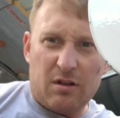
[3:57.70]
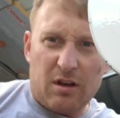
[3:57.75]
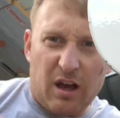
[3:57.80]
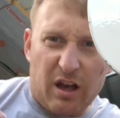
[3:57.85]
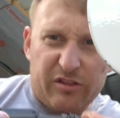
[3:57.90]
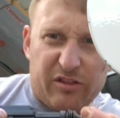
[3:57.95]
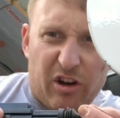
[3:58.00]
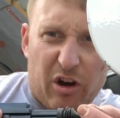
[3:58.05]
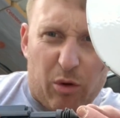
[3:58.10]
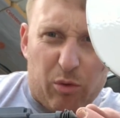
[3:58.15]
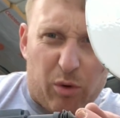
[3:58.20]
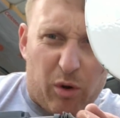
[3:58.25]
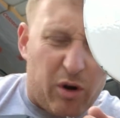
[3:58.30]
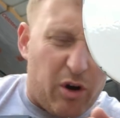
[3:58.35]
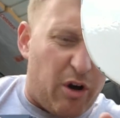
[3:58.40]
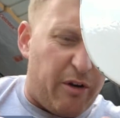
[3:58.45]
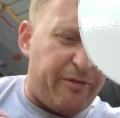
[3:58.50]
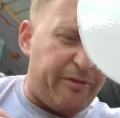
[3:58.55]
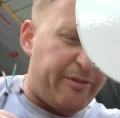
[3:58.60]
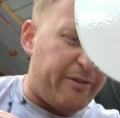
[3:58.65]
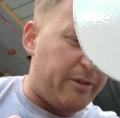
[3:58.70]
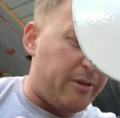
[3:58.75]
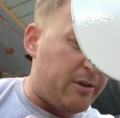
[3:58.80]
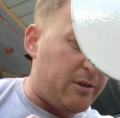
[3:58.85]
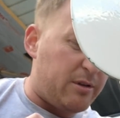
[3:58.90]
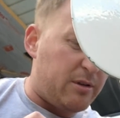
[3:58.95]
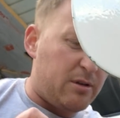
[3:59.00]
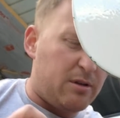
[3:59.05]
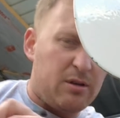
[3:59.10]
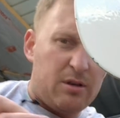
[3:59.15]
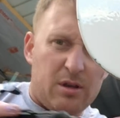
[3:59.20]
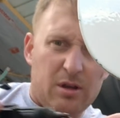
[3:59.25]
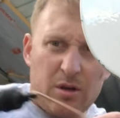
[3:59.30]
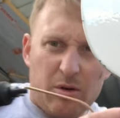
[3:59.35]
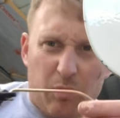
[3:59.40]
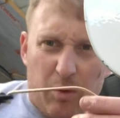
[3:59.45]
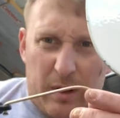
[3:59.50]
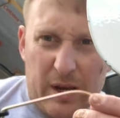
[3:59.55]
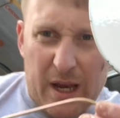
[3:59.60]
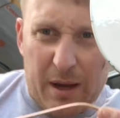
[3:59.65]
There's the old one off.
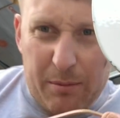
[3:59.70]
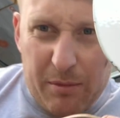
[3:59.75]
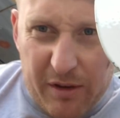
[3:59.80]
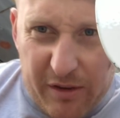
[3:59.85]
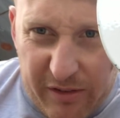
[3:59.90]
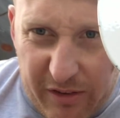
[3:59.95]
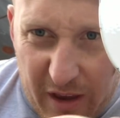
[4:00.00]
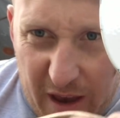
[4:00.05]
We'll keep this